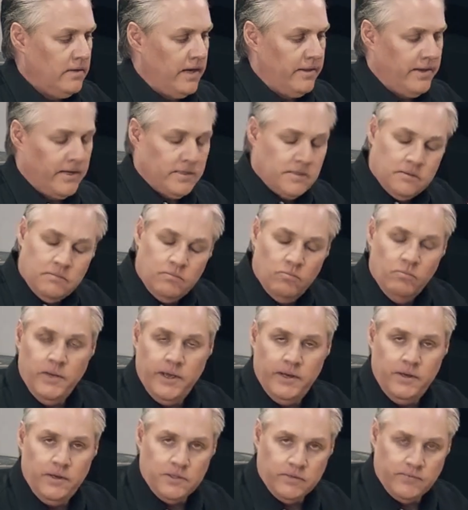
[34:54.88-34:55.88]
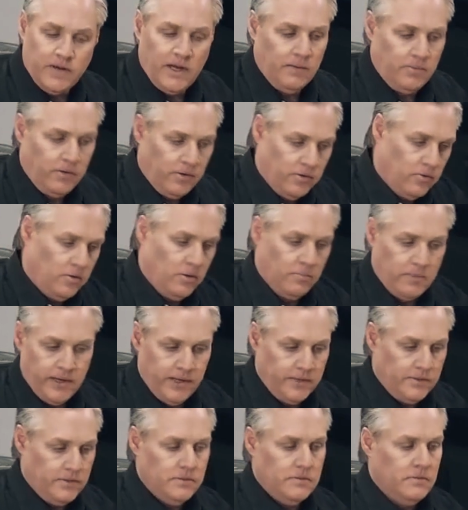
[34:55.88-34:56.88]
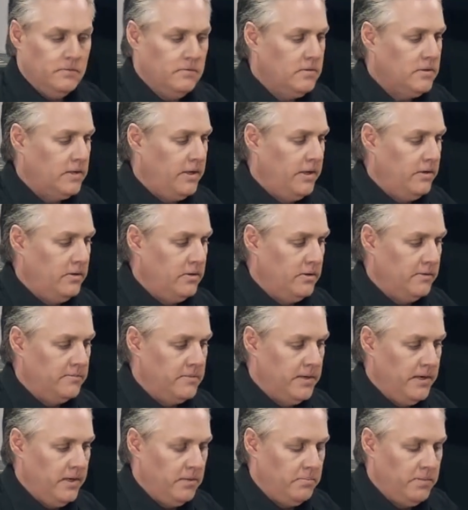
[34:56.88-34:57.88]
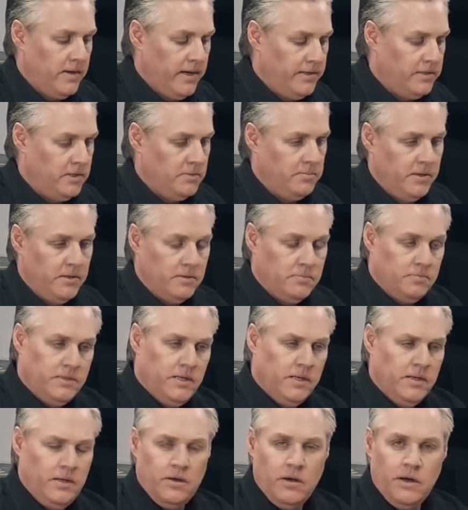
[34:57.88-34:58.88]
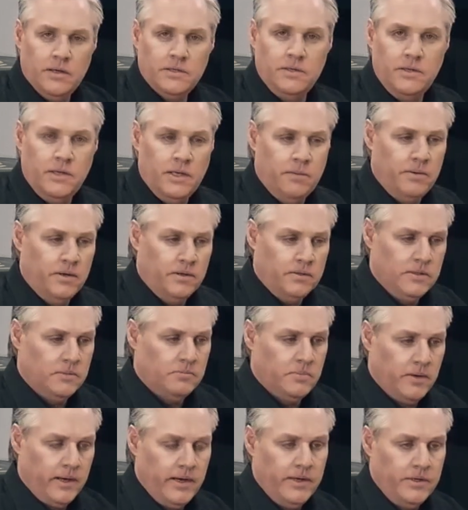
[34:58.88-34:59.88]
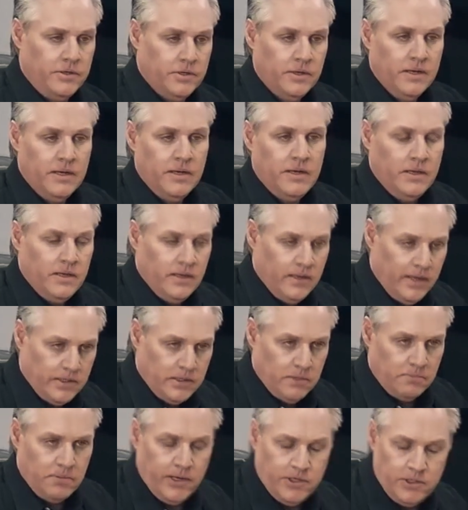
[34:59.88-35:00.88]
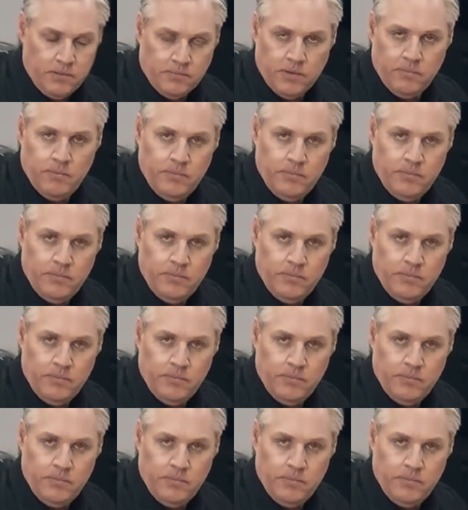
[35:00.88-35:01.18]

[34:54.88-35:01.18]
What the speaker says: Now that menu is available on all the pages, so you can do it from any of the pages, but it's particularly nice in here because this page is the page you'd